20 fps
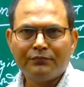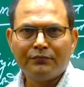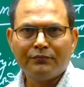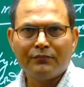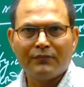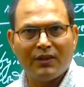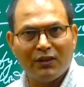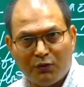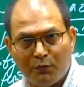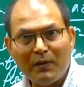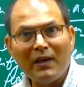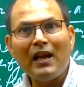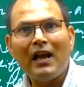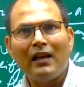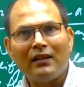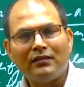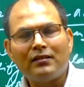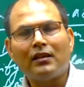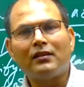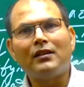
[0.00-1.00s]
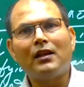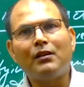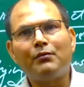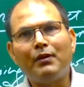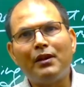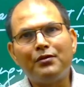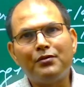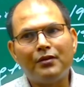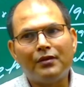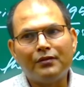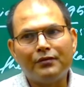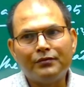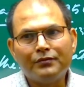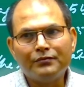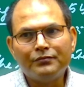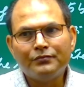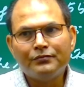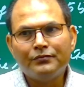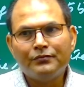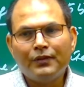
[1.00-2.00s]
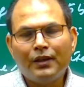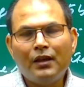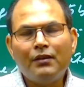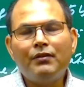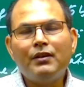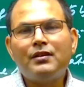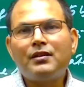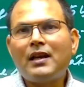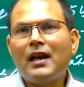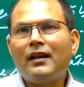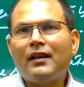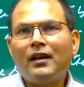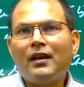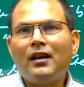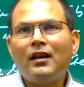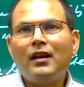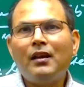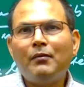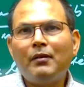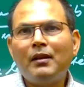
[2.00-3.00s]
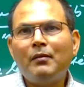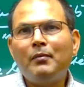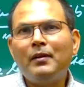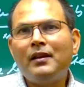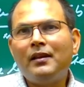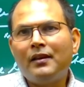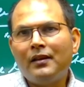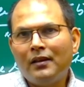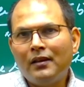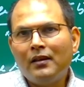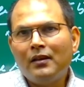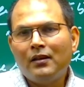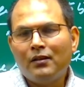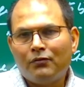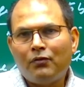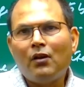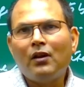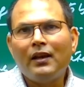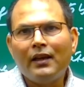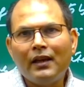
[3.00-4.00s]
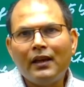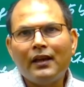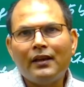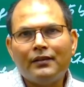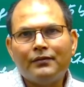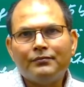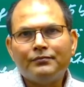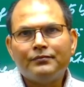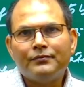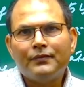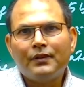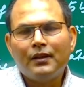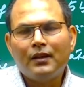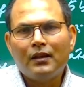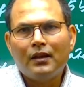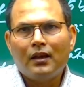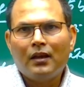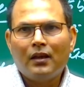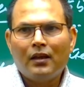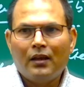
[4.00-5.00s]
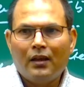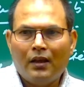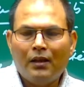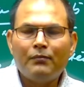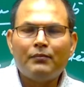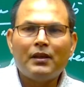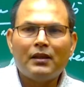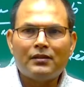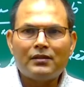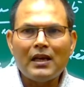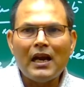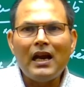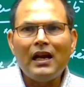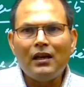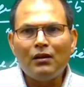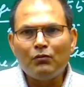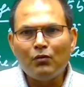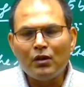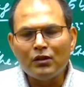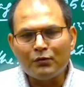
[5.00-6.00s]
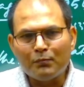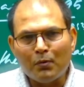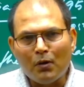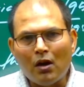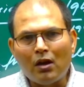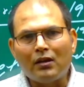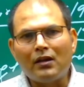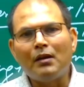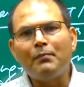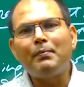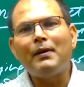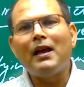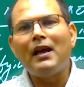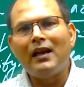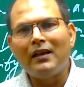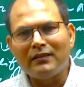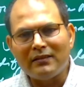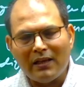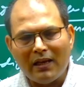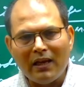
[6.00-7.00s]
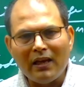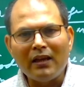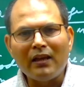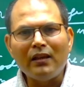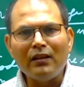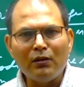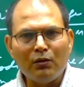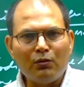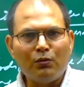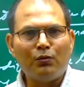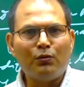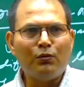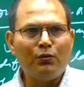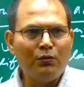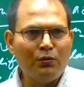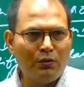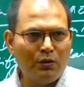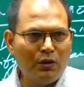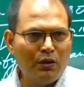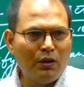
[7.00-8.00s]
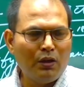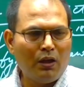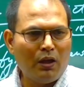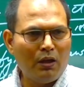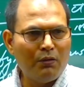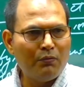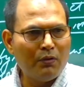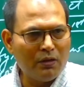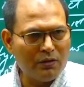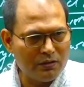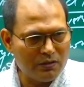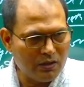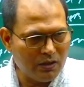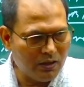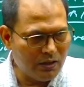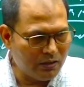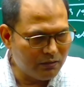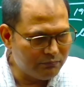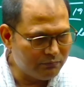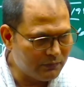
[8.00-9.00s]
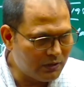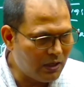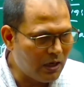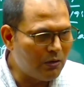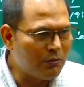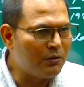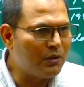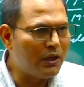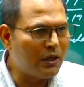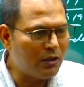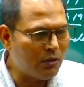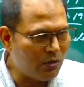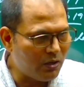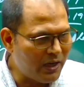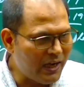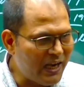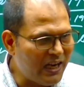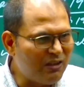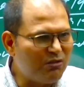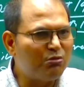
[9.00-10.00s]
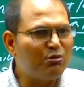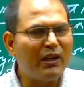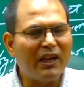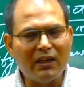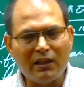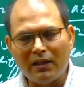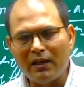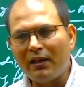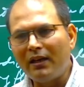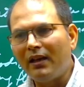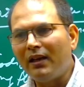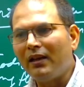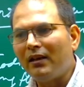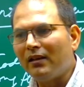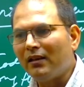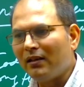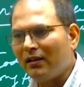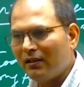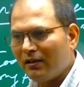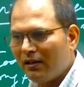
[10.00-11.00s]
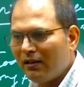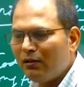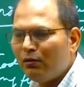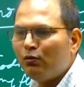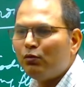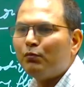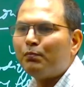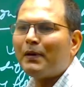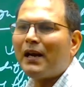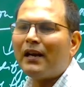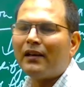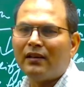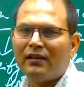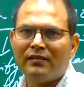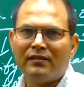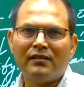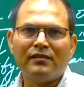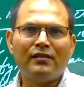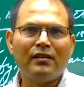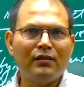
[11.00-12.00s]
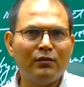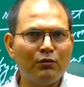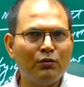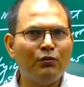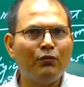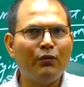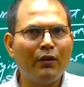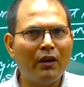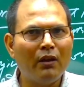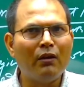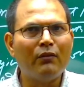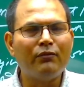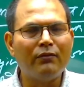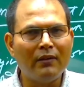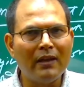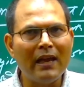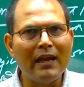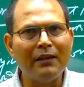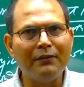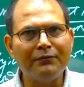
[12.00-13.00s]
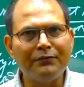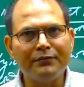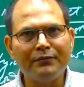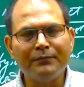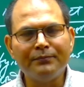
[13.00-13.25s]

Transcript: This will answer the question in which category he will be falling in. If the child was brought up as a Hindu, he was grounded or educated in Hindu practices, Hindu way of life,